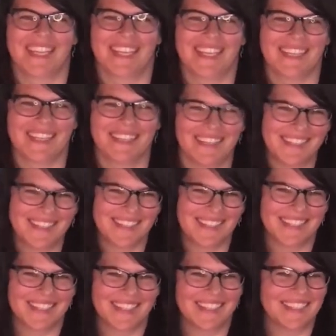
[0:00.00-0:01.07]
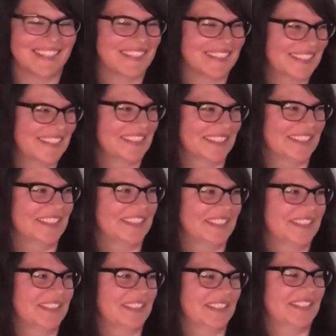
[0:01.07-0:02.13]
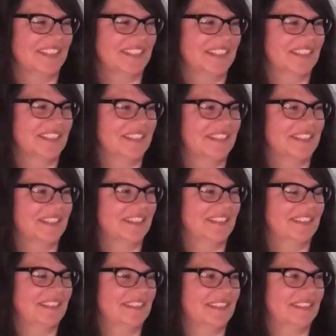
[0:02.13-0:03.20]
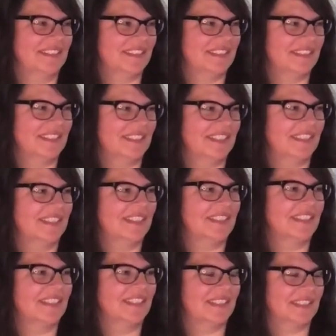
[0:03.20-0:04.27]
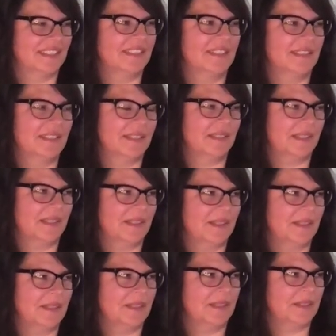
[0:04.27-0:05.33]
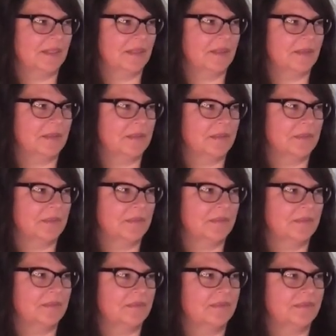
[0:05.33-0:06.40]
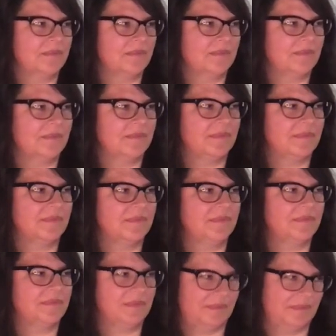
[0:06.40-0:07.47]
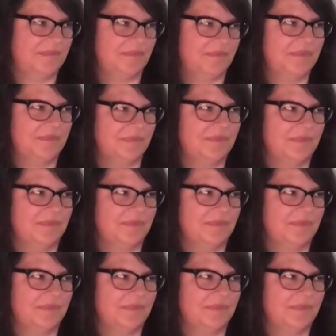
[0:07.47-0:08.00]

This person isn't speaking.